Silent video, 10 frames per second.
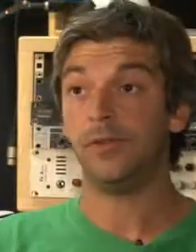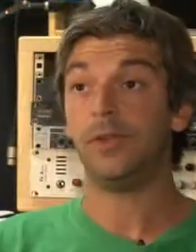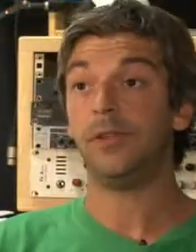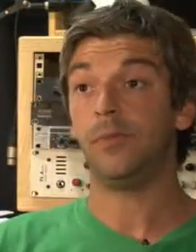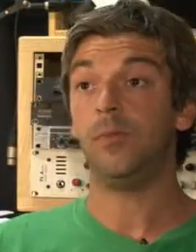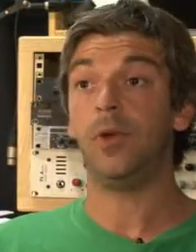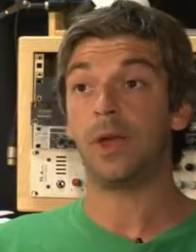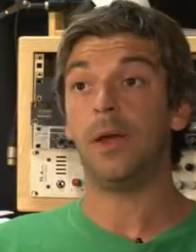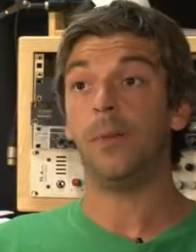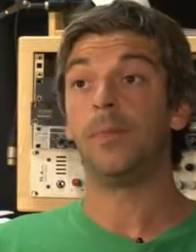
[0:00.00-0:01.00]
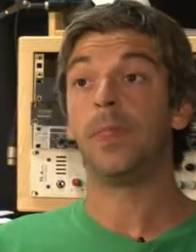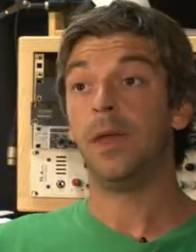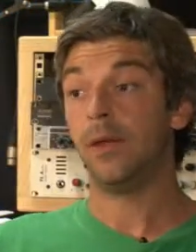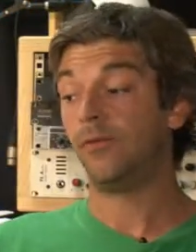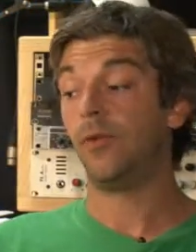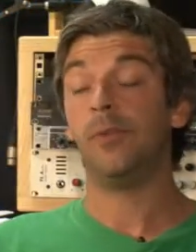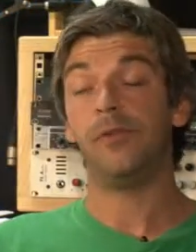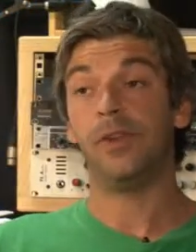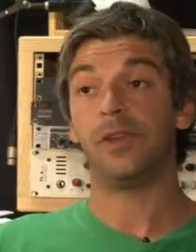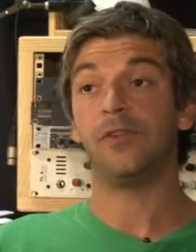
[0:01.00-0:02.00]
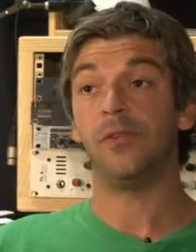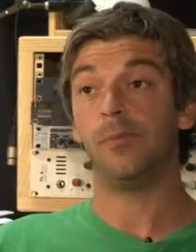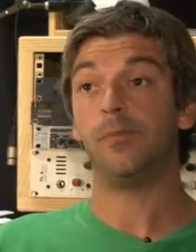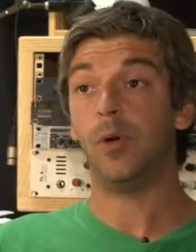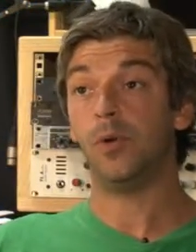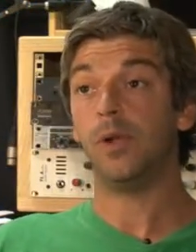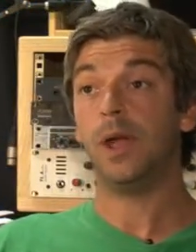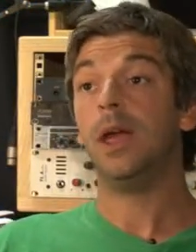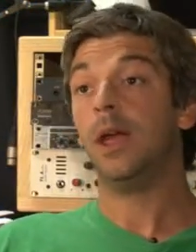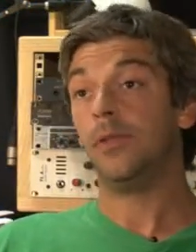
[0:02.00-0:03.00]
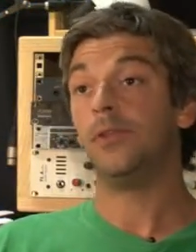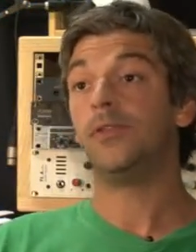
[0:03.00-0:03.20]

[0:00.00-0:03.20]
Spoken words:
so you need to work out from the fixture pull the